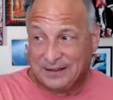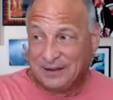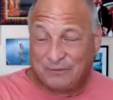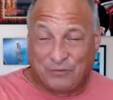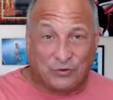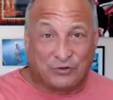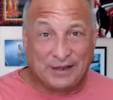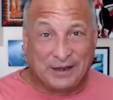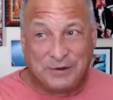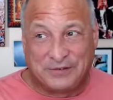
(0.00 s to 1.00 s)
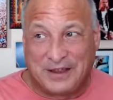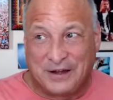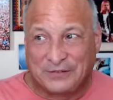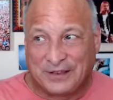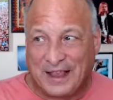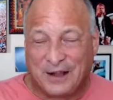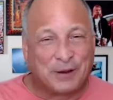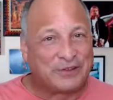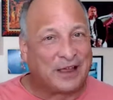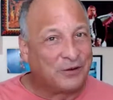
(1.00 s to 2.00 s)
Fortunately, it was years later, because
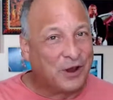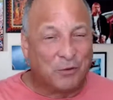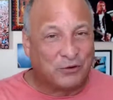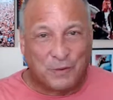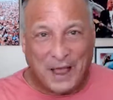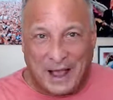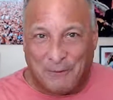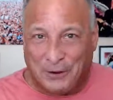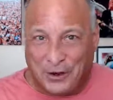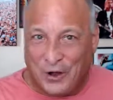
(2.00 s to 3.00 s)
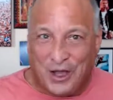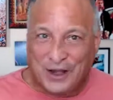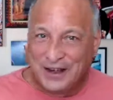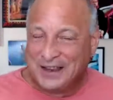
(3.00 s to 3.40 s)
I don't know which way I would have gone